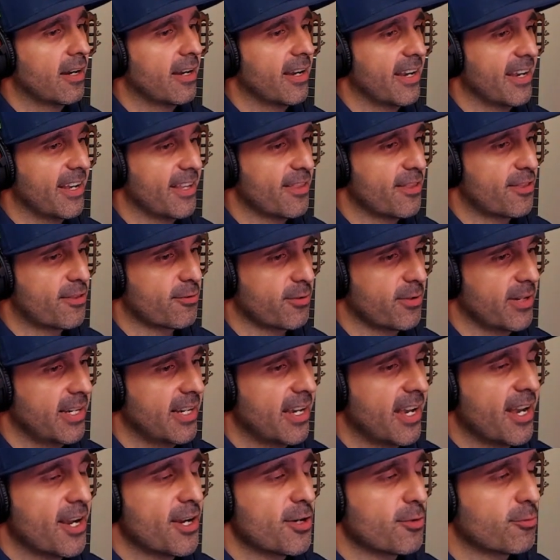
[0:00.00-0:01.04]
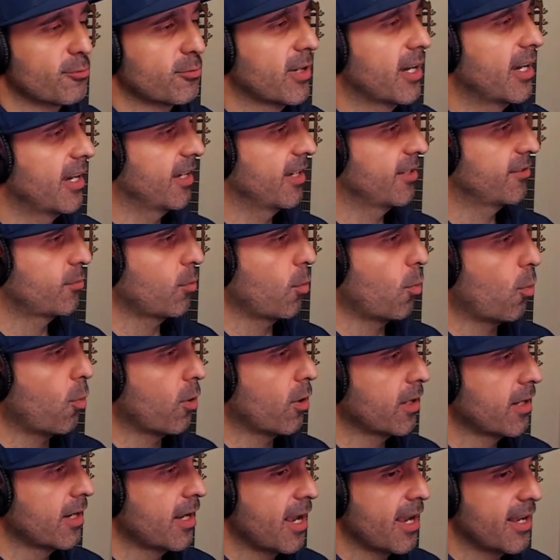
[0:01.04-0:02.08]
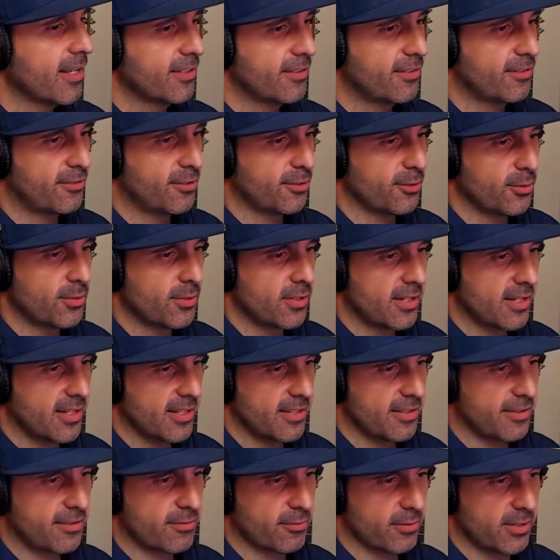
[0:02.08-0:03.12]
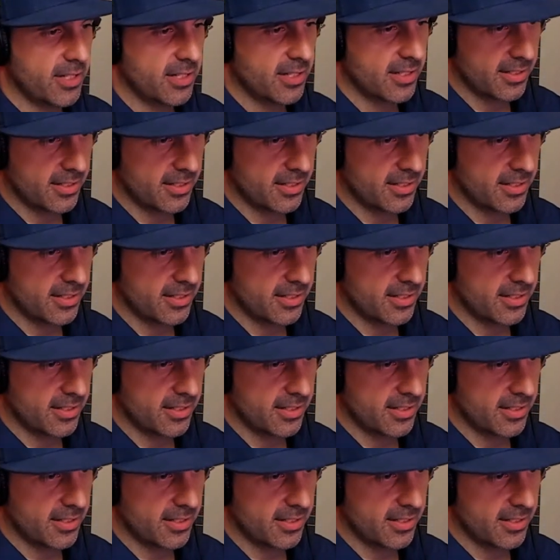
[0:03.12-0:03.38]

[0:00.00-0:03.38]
and 3, rest. 1, 2, 3,